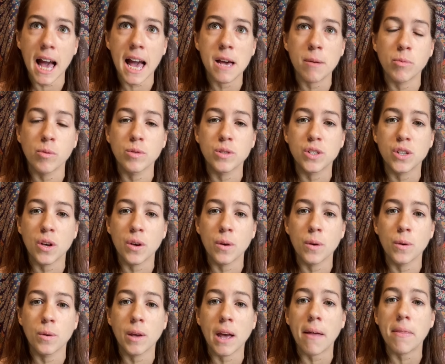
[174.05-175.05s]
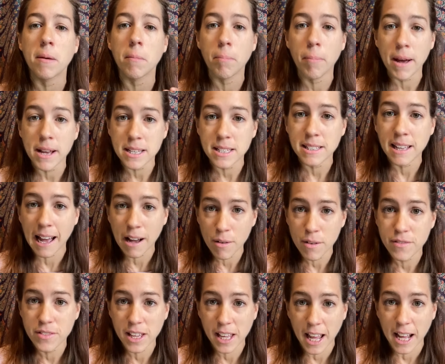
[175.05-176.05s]
able to get the best out
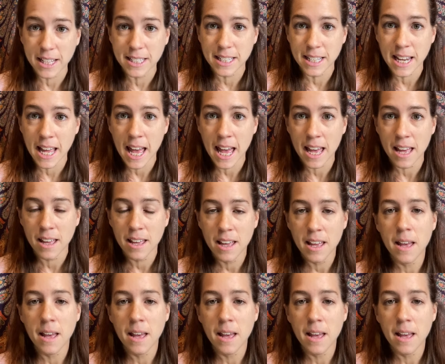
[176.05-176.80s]
of the gas and air,